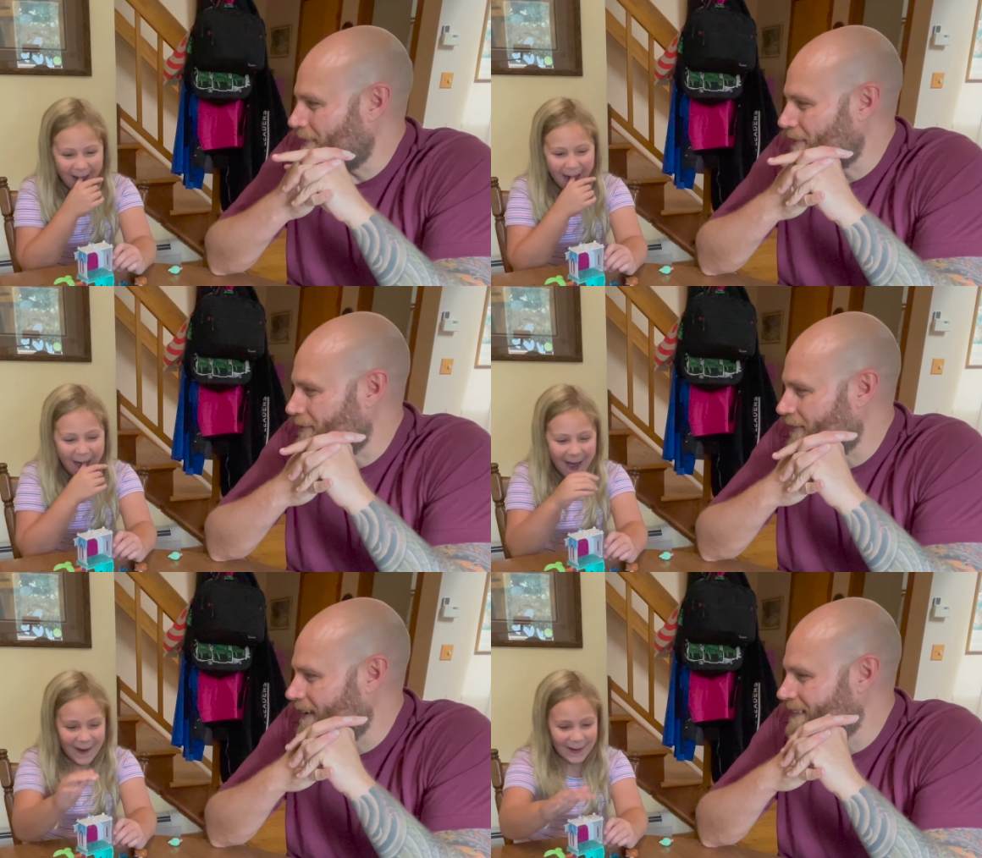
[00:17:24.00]
Speaker 1: your
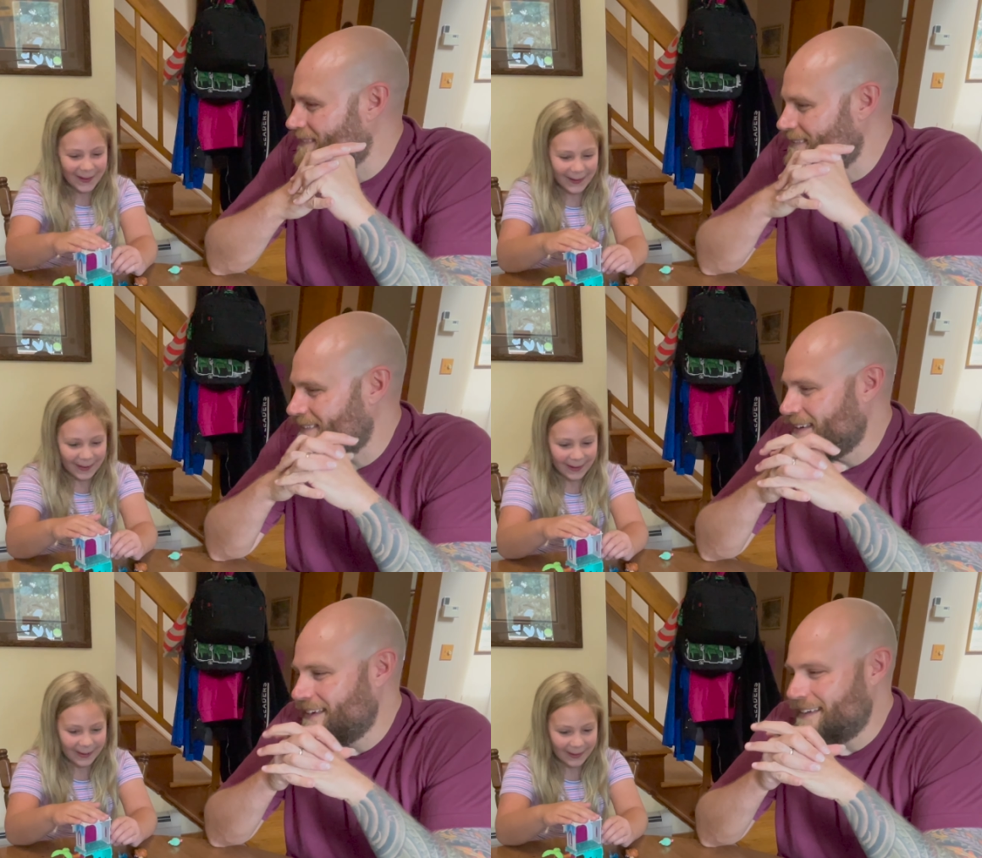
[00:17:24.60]
friends.
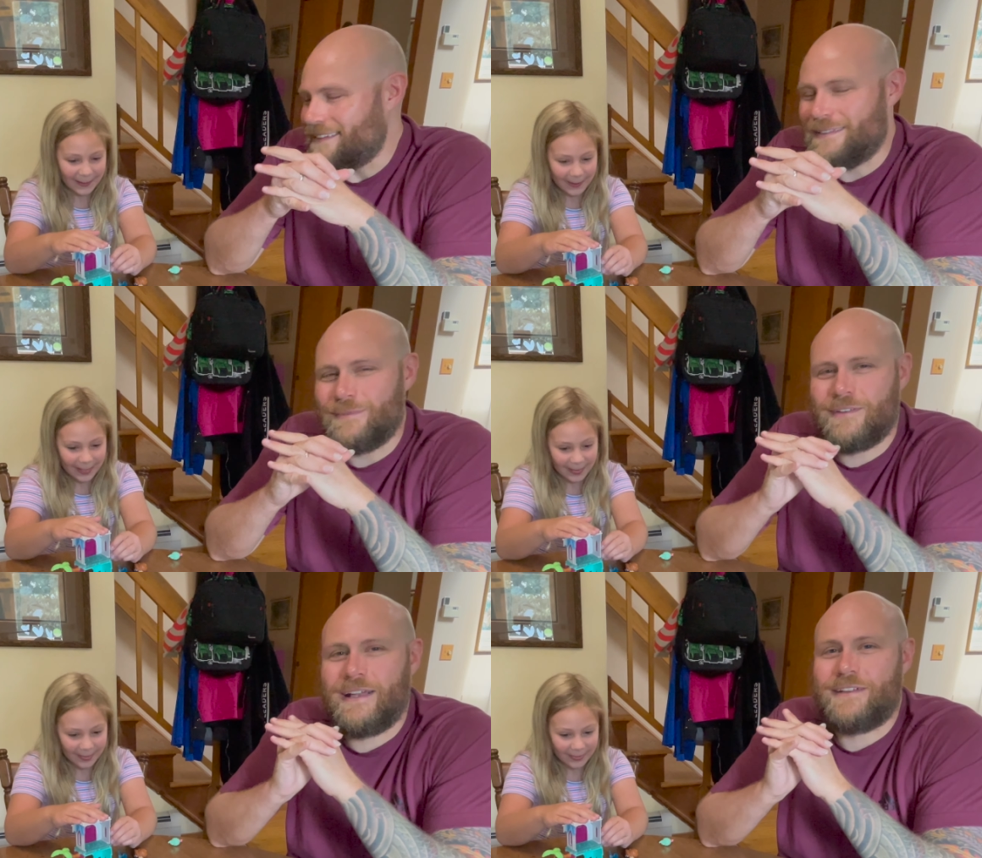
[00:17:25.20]
It seems
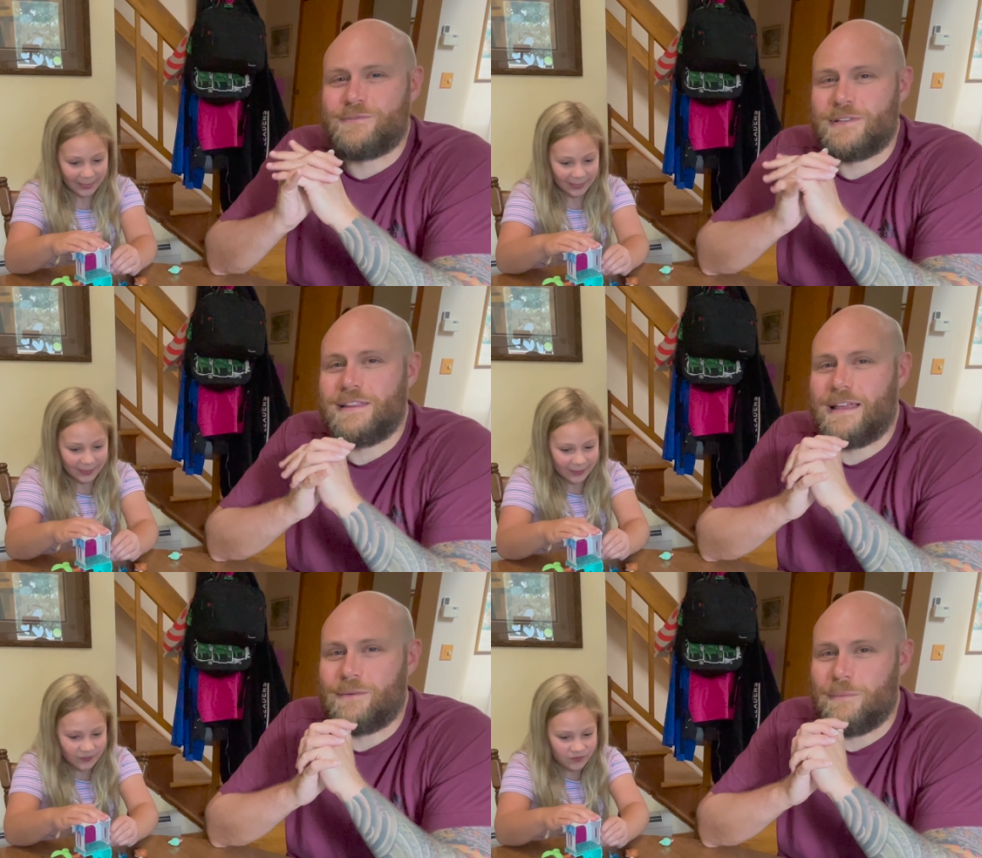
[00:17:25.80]
like you guys really
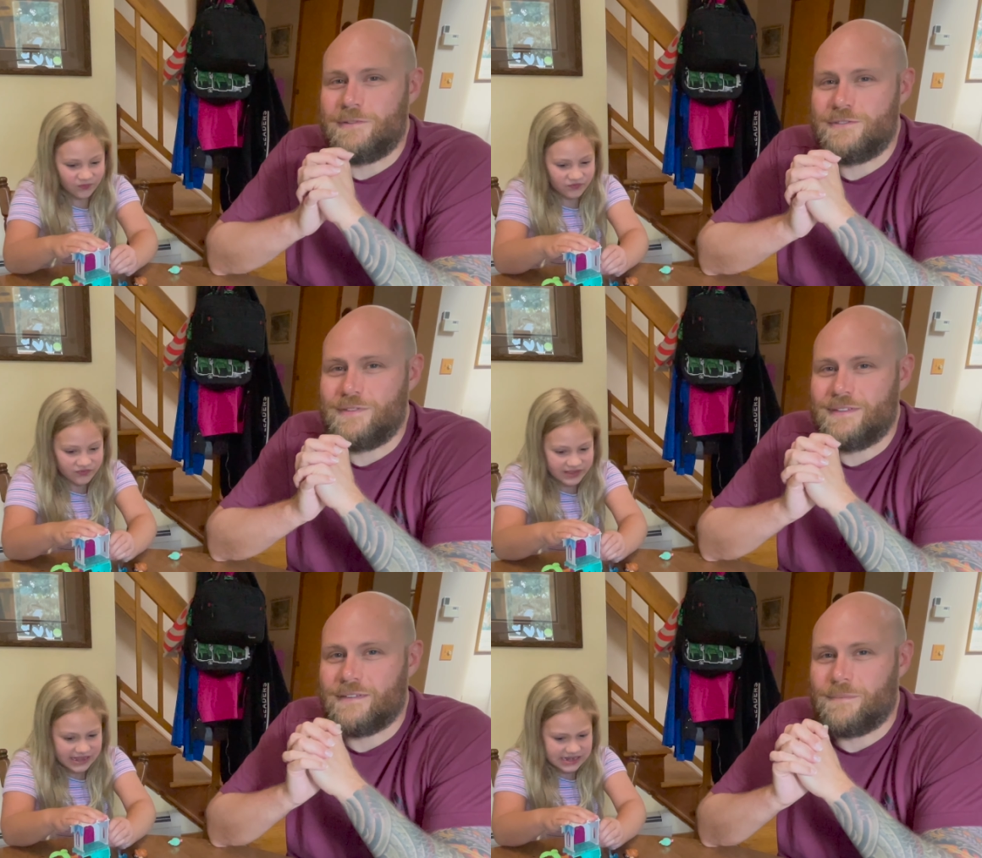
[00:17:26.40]
like when we do
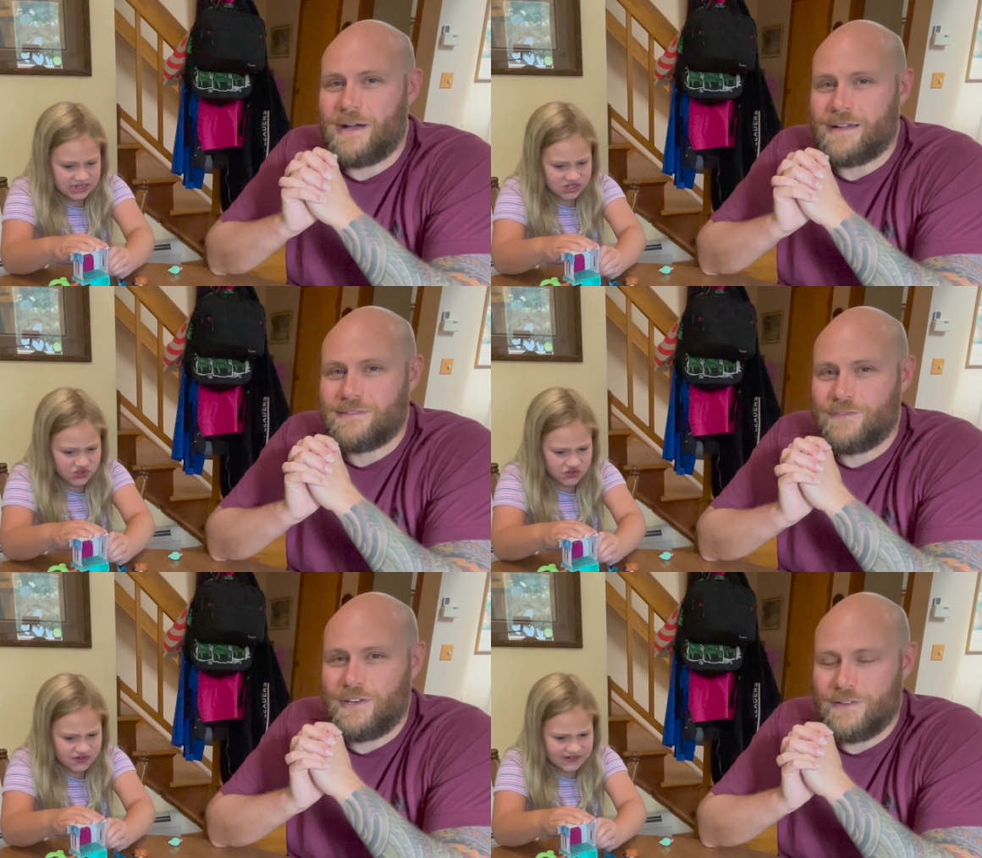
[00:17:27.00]
these
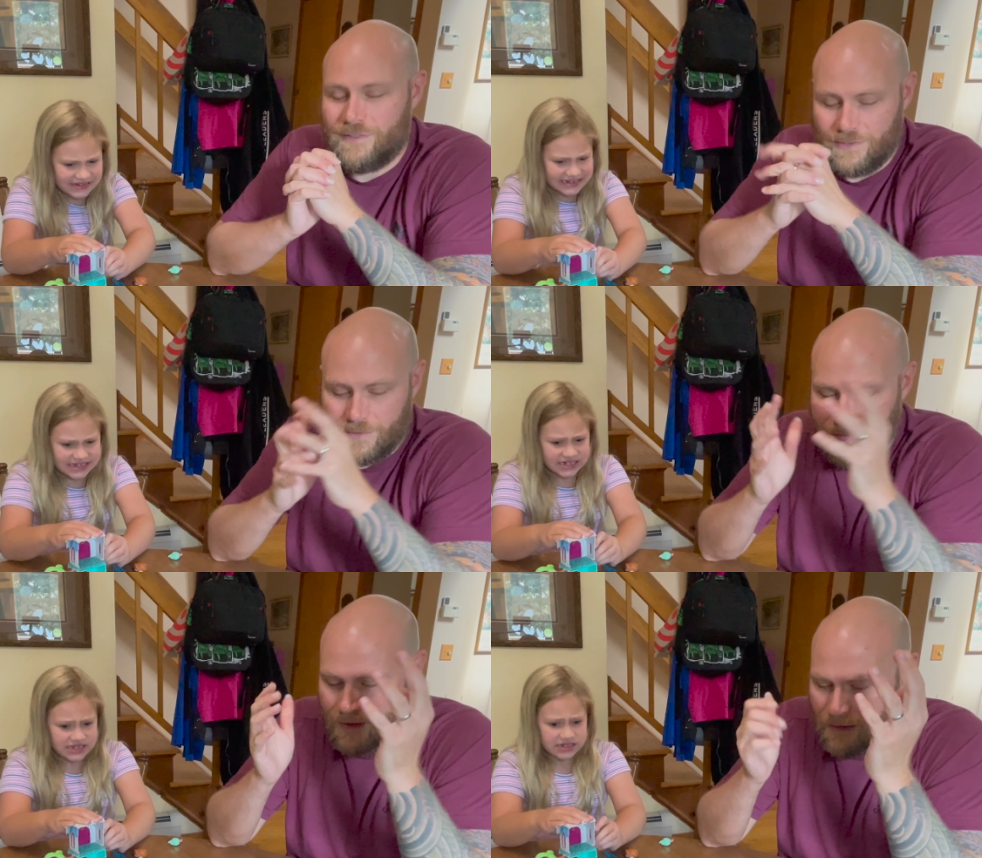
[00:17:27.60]
unboxing videos, so
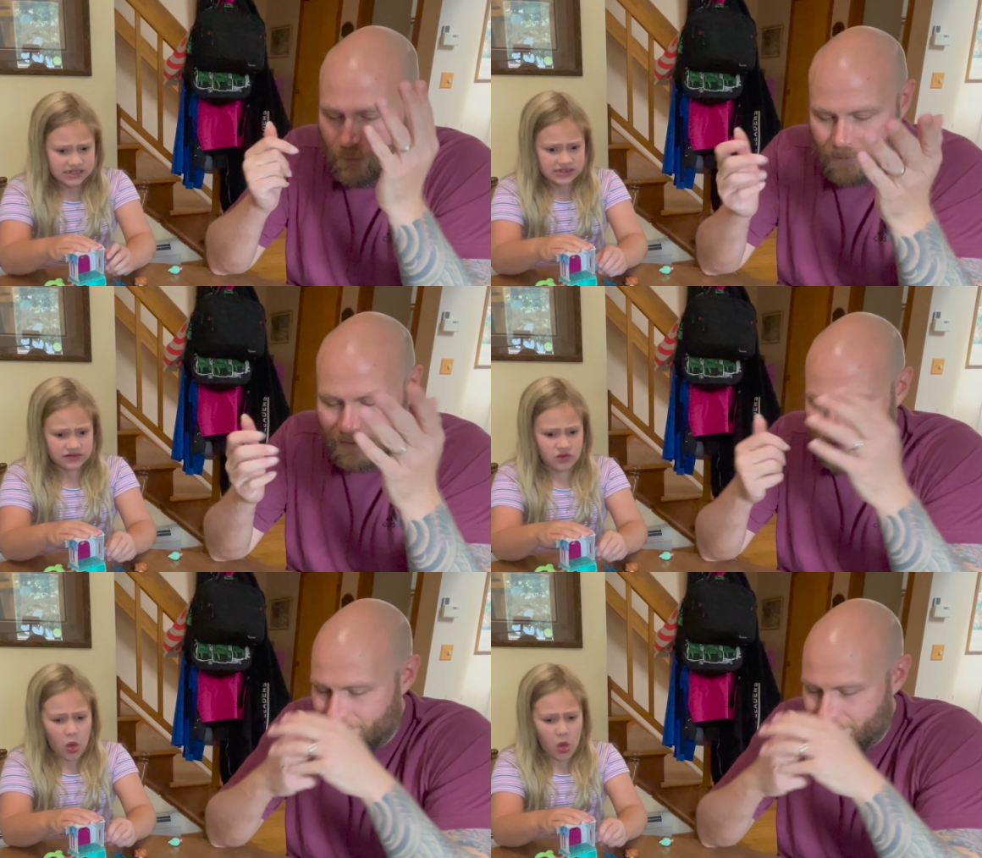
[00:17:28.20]
we're gonna keep